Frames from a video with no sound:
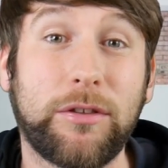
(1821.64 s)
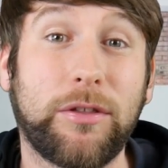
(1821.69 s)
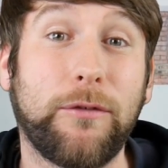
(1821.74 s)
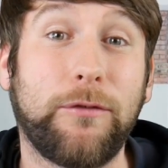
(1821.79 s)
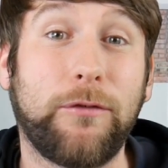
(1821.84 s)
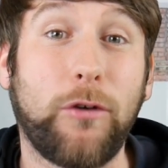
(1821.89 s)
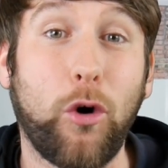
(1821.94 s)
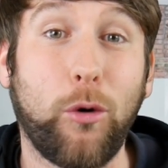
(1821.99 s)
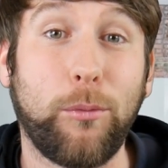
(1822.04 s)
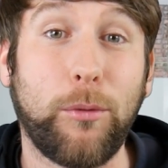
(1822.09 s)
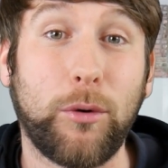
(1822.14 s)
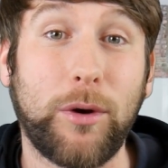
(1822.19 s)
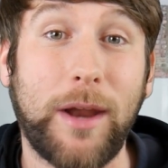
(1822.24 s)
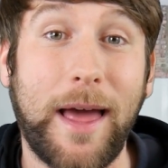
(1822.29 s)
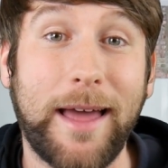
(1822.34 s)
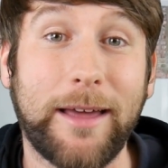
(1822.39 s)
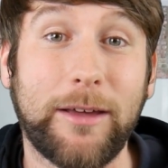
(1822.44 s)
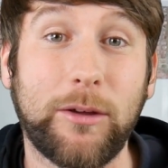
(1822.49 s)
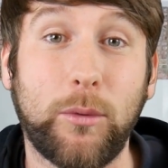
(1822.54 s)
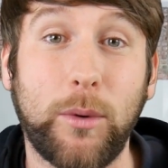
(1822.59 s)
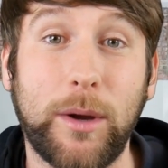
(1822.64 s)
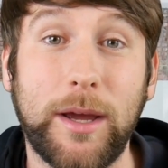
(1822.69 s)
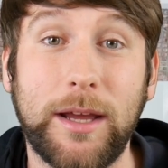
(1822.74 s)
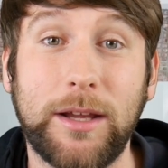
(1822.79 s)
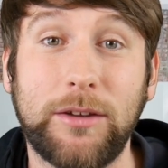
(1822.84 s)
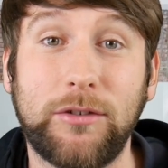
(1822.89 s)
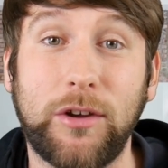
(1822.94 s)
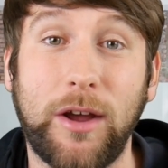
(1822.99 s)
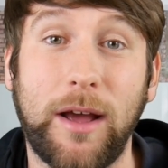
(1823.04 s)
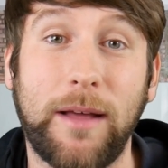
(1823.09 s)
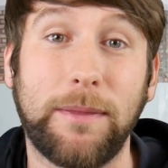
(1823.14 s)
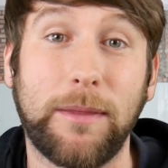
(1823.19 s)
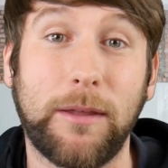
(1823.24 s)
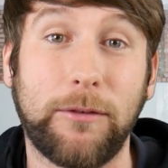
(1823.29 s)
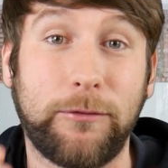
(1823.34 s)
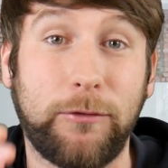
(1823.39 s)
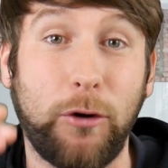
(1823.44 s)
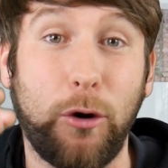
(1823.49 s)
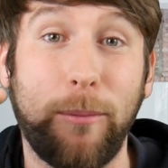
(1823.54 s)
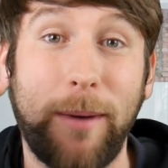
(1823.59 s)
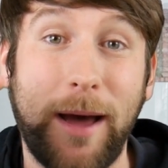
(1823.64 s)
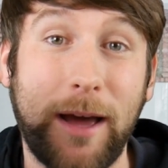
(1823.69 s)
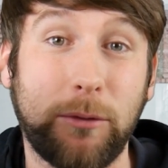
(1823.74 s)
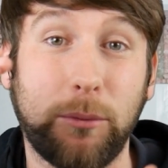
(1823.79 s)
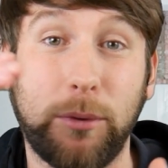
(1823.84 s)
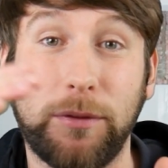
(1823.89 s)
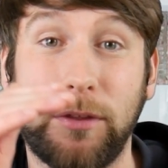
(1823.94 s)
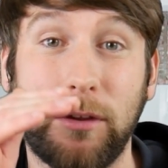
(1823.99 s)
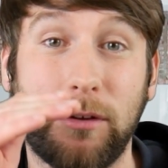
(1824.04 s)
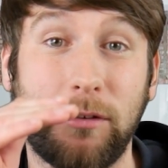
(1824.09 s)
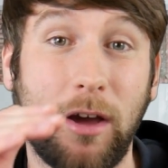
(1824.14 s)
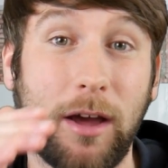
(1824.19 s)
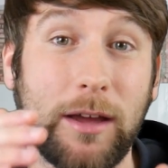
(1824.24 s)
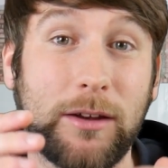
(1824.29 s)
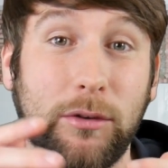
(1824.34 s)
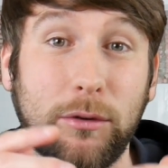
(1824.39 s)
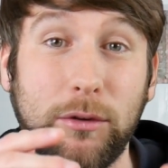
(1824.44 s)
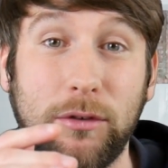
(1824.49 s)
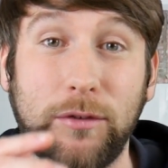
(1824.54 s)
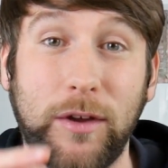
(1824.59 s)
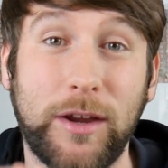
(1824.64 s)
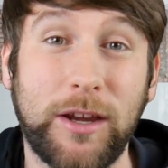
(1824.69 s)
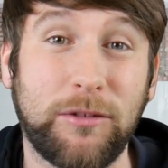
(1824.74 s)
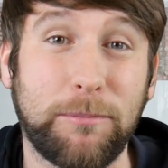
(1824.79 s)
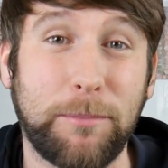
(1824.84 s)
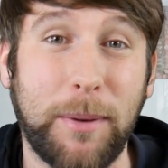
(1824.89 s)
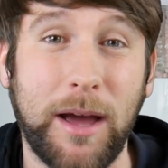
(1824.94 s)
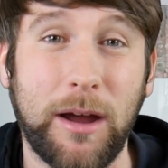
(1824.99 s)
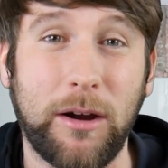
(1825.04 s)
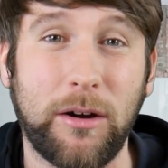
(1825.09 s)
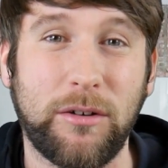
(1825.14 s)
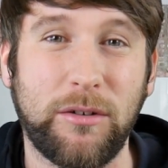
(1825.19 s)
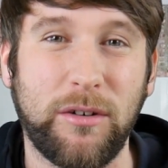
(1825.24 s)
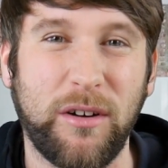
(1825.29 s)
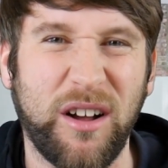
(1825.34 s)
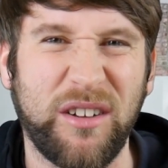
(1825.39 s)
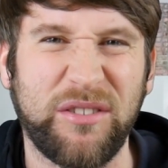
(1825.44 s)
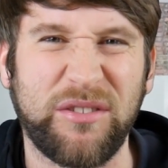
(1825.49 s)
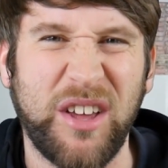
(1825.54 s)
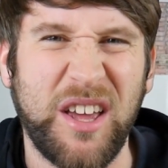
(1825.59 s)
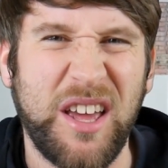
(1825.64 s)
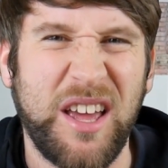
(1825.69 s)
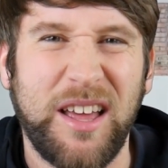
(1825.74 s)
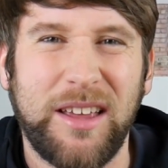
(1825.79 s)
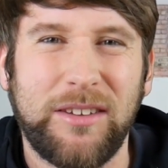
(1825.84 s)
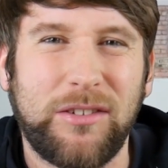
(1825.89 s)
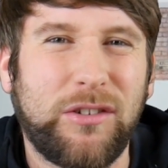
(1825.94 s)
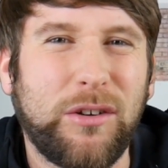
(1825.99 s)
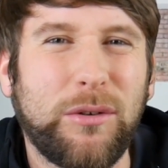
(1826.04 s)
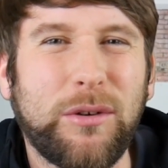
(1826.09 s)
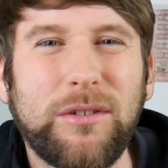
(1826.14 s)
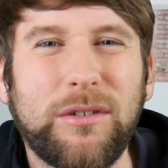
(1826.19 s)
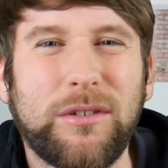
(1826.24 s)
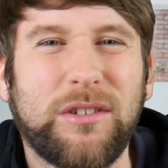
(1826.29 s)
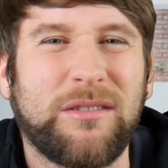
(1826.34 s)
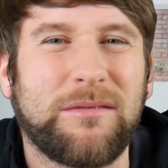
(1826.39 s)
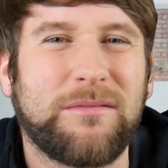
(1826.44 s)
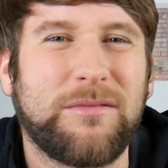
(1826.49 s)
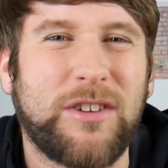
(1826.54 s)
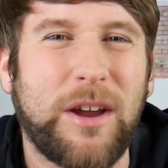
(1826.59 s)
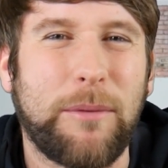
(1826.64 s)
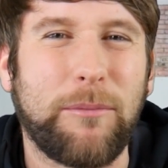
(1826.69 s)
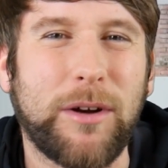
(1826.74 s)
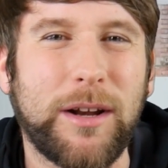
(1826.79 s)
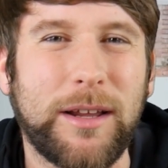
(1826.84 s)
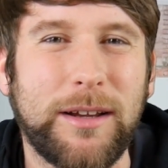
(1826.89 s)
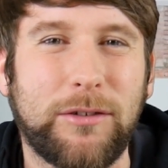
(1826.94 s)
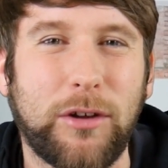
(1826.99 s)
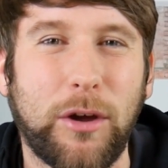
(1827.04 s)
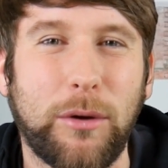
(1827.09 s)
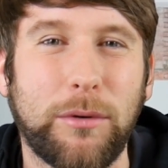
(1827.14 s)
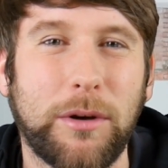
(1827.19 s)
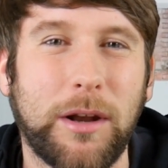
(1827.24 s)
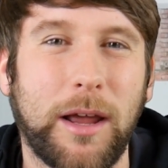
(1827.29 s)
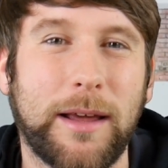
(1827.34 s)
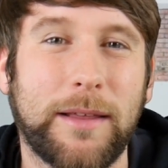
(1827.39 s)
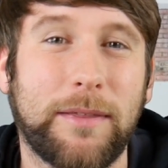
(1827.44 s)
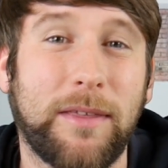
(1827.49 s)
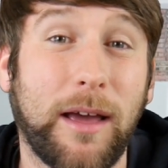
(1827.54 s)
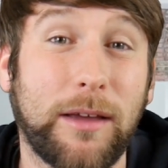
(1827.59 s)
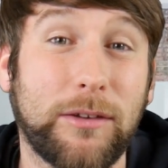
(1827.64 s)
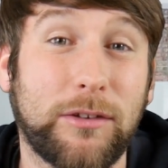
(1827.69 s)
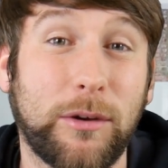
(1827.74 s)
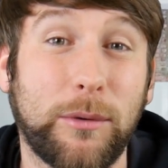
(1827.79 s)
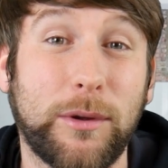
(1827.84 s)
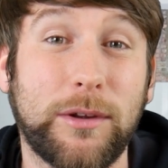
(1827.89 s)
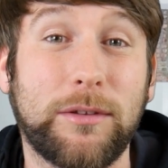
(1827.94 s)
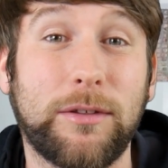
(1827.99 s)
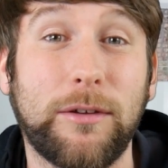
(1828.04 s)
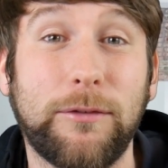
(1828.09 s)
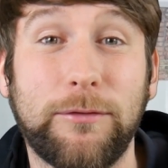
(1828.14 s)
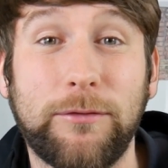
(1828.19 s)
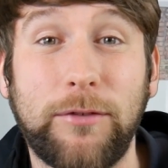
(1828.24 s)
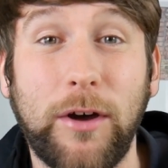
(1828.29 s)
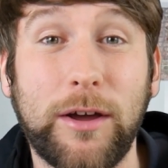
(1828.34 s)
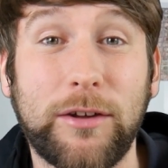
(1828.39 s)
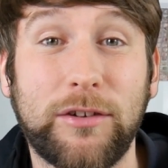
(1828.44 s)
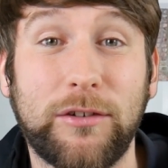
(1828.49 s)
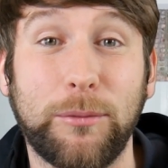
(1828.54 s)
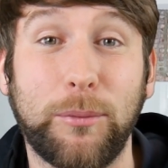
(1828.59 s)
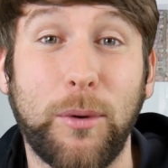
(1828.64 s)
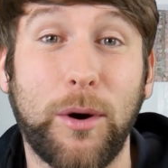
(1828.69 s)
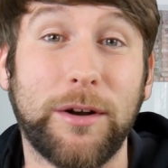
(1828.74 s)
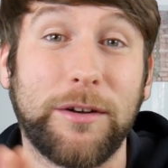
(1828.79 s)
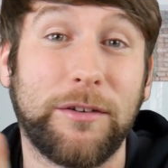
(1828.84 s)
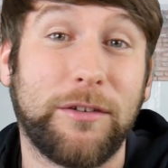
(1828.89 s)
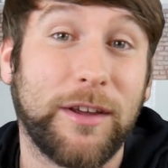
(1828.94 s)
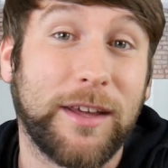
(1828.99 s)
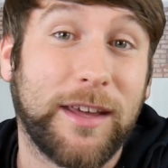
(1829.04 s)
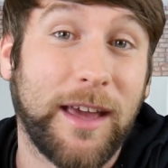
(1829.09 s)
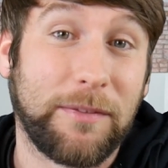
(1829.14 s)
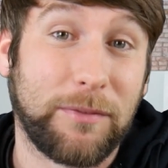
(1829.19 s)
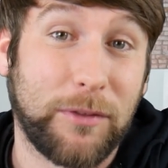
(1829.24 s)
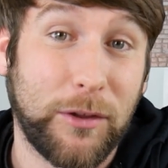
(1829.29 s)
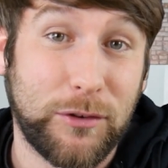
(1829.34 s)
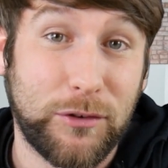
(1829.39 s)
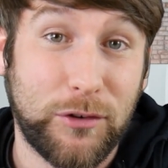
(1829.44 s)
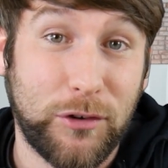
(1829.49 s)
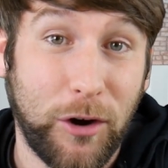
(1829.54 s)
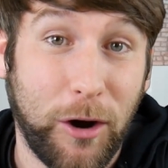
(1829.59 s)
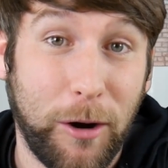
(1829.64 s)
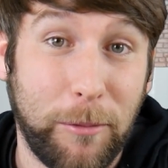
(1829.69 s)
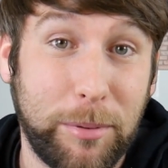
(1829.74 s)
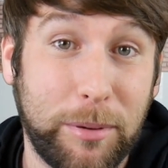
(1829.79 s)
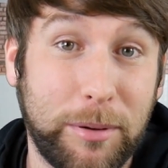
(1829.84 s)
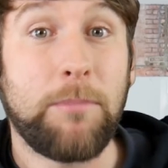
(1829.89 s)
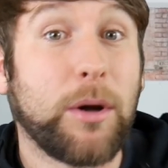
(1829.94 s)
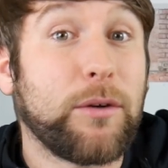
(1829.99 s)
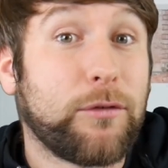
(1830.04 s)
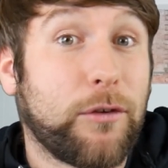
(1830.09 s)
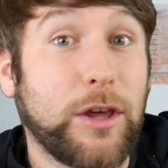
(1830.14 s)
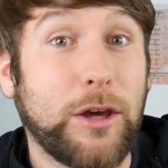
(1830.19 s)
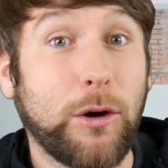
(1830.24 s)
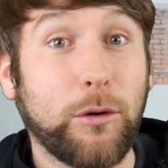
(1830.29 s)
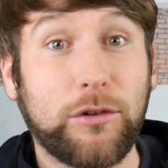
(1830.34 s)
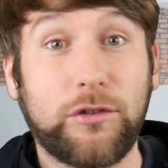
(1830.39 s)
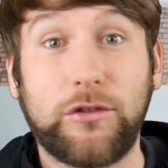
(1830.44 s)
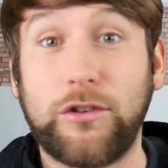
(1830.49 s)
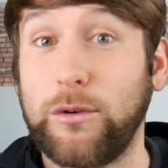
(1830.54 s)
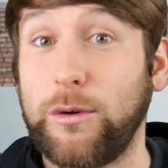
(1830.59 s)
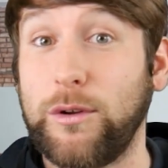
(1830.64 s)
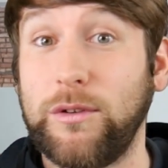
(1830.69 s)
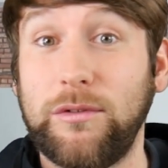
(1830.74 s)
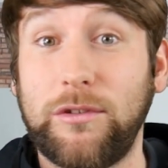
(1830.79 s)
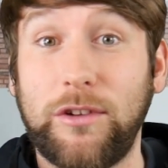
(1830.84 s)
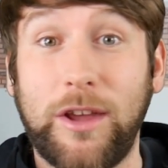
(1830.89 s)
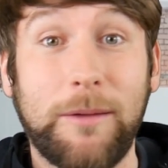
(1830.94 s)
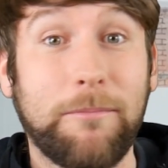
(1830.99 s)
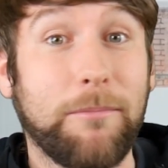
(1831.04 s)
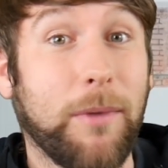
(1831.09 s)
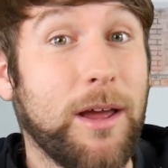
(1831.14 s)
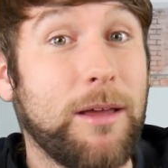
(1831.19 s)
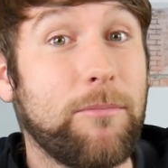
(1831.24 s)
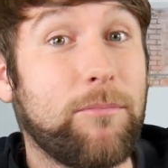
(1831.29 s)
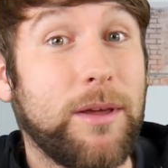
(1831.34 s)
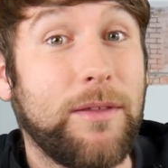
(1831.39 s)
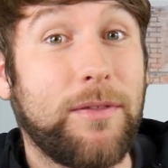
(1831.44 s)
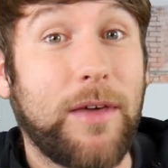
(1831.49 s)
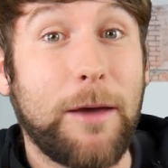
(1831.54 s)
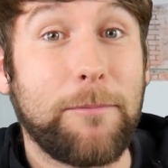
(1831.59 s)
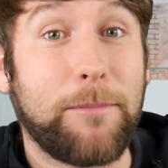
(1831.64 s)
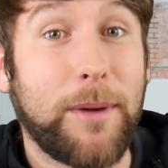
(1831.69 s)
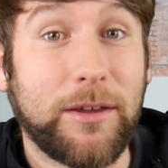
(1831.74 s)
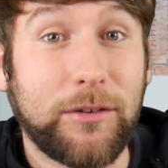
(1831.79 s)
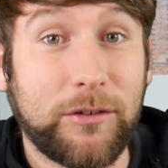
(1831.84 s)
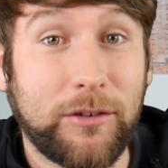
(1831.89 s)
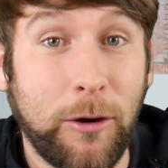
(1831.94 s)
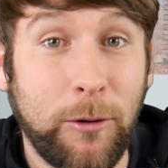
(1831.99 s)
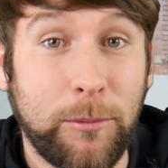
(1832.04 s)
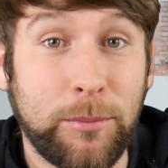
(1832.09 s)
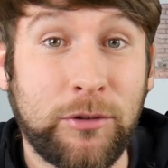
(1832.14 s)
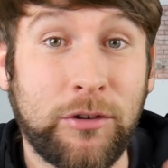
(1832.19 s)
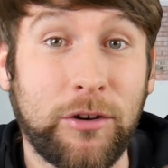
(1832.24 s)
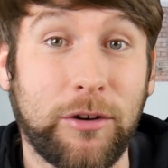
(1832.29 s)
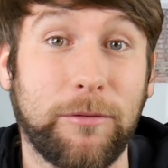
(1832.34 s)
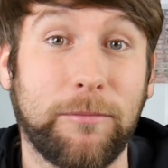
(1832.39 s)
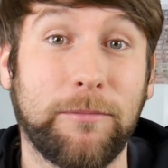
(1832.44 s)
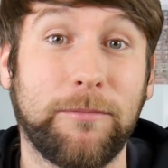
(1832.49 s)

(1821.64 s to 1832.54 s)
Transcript: the formal language and the format with the titles for each paragraph, students generally don't like that, so it's the first one to get the chop. But for your students, it might be their best option.